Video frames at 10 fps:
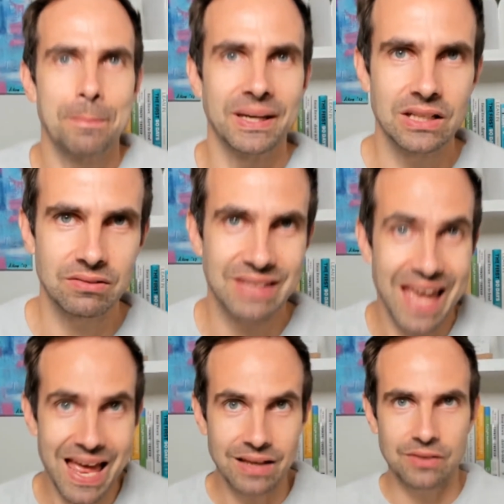but it
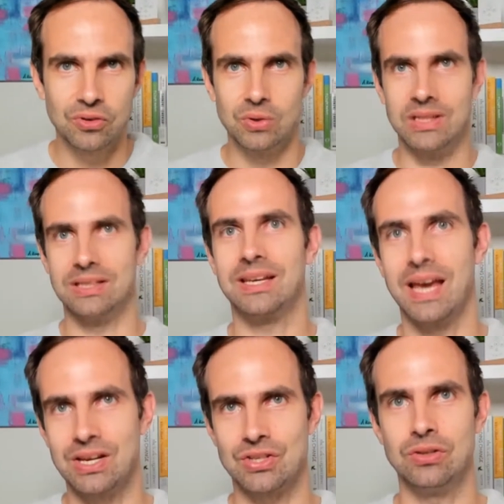can give you an
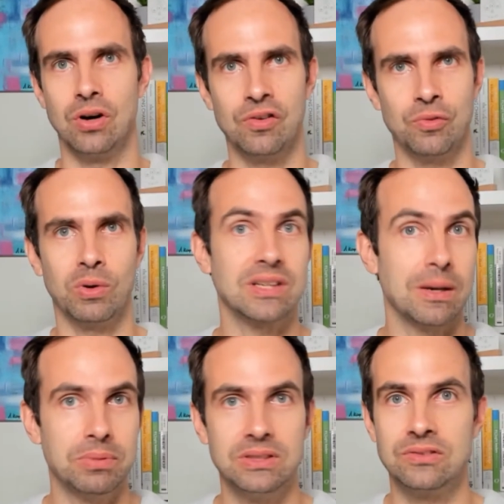indication of what
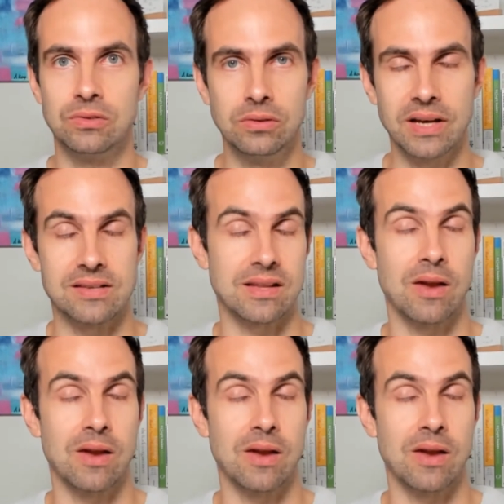companies to look at